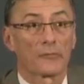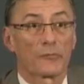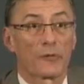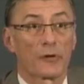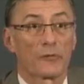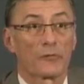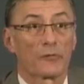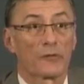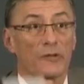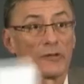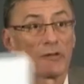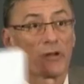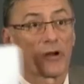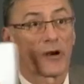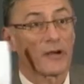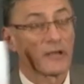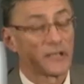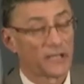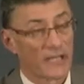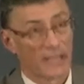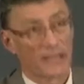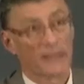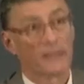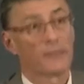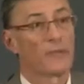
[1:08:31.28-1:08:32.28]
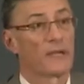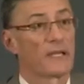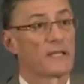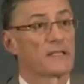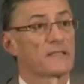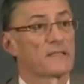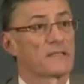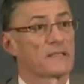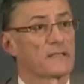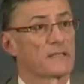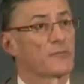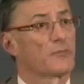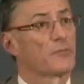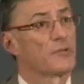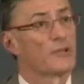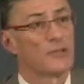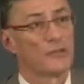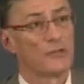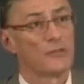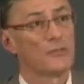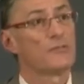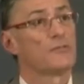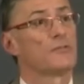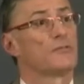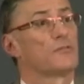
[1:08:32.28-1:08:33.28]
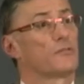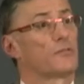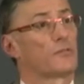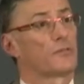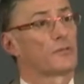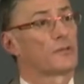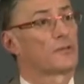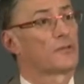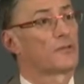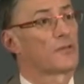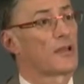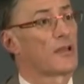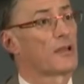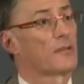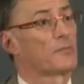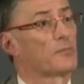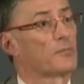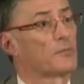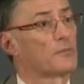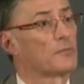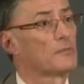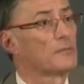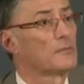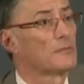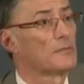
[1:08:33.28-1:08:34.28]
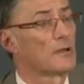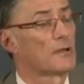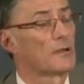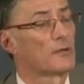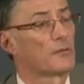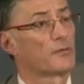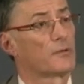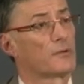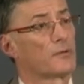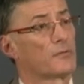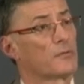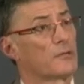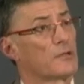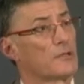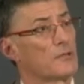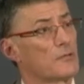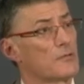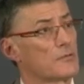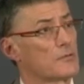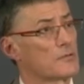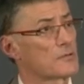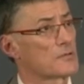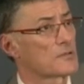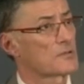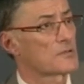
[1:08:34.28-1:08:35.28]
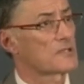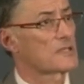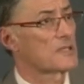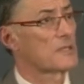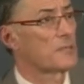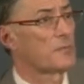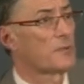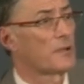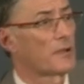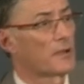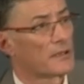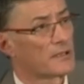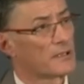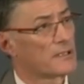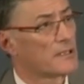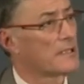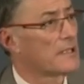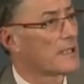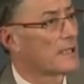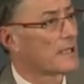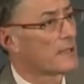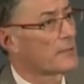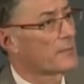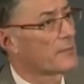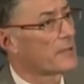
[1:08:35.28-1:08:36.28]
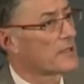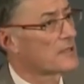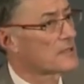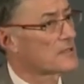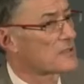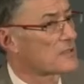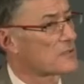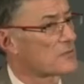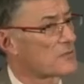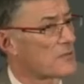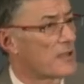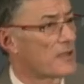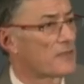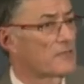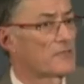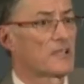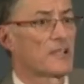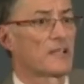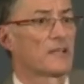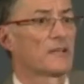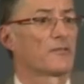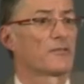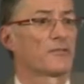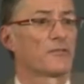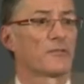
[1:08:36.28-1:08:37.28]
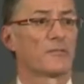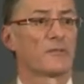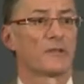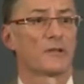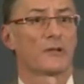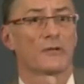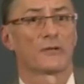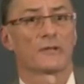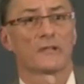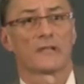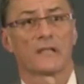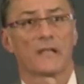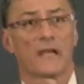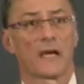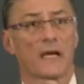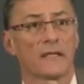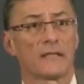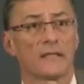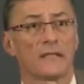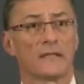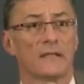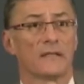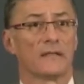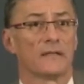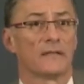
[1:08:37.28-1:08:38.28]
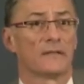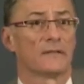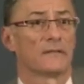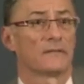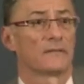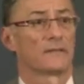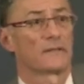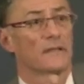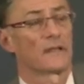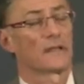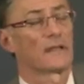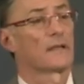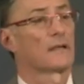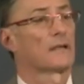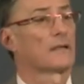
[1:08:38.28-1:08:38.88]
Well, our databases that we use, for example, when we use the CPRD databases, we have data from the early 90s.